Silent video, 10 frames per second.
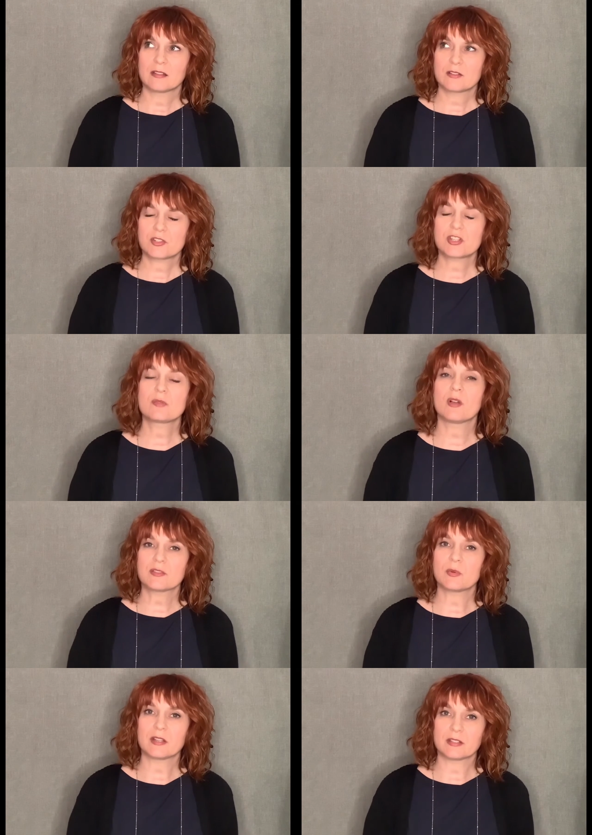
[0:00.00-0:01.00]
she
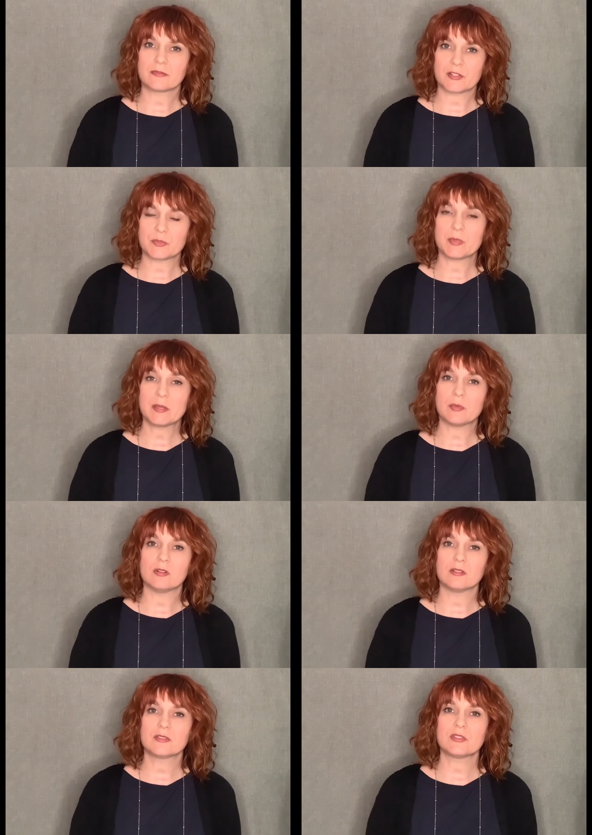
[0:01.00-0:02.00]
was one of the first
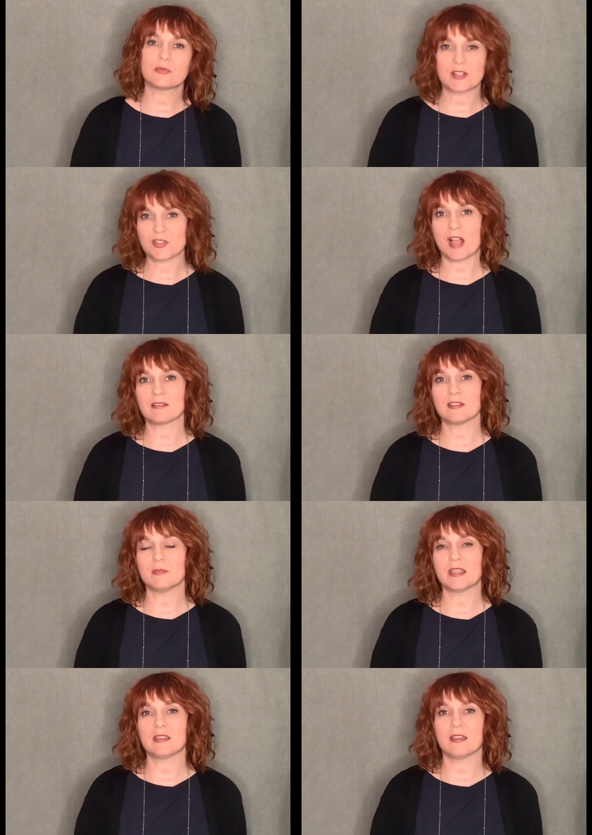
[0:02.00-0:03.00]
people to reach out to
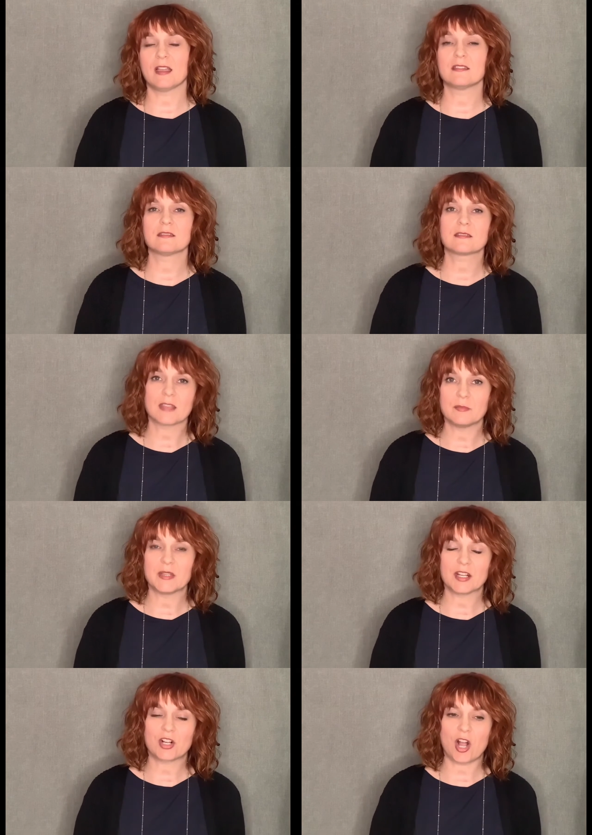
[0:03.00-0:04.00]
me and send
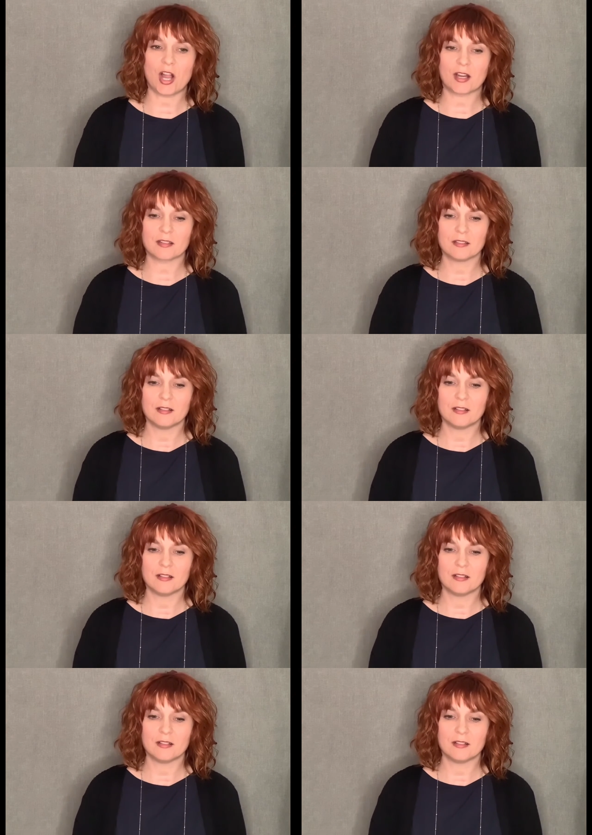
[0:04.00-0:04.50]
me a card